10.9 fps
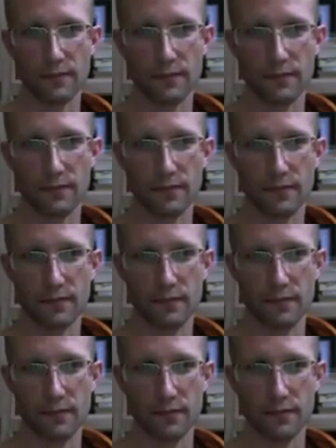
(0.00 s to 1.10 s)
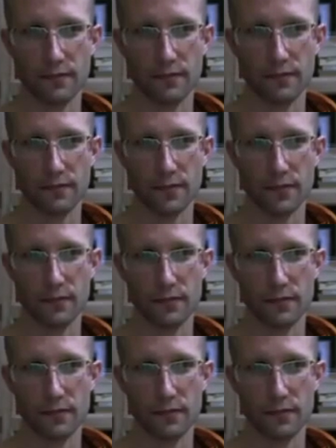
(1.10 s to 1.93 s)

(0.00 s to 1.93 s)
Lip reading: (silence)